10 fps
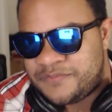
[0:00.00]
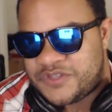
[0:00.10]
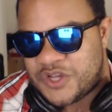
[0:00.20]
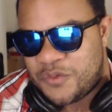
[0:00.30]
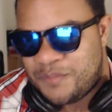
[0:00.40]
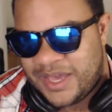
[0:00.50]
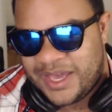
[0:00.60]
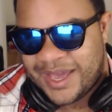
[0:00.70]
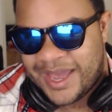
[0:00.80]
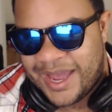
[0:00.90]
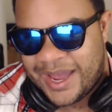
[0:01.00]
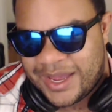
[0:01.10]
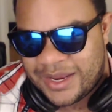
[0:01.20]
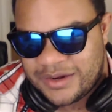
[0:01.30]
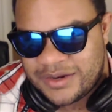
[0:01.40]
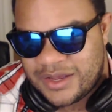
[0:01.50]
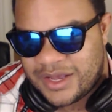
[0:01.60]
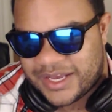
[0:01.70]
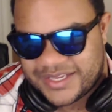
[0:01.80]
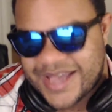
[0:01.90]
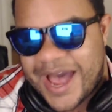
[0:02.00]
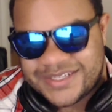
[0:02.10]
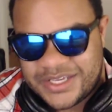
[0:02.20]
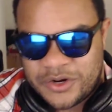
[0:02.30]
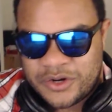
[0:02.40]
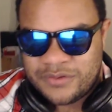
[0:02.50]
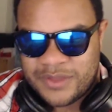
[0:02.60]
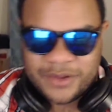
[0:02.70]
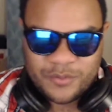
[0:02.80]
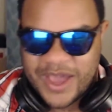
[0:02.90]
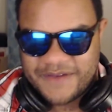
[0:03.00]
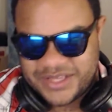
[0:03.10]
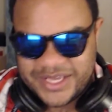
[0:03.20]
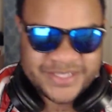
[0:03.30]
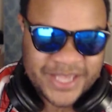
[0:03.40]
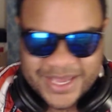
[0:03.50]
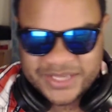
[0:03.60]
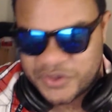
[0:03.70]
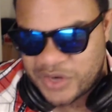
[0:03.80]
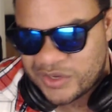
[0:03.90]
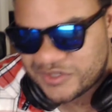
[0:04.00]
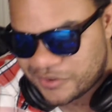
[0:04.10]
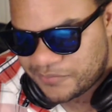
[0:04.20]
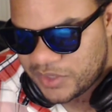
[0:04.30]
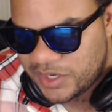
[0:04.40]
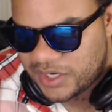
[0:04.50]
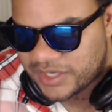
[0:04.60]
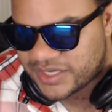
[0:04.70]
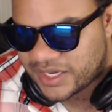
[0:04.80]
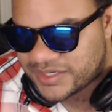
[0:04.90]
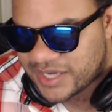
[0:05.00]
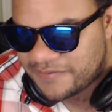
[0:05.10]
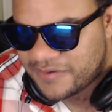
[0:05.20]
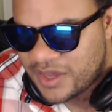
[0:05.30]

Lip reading: So me and like Assassin are like, we have to like say yes or no. So it's kind of tough.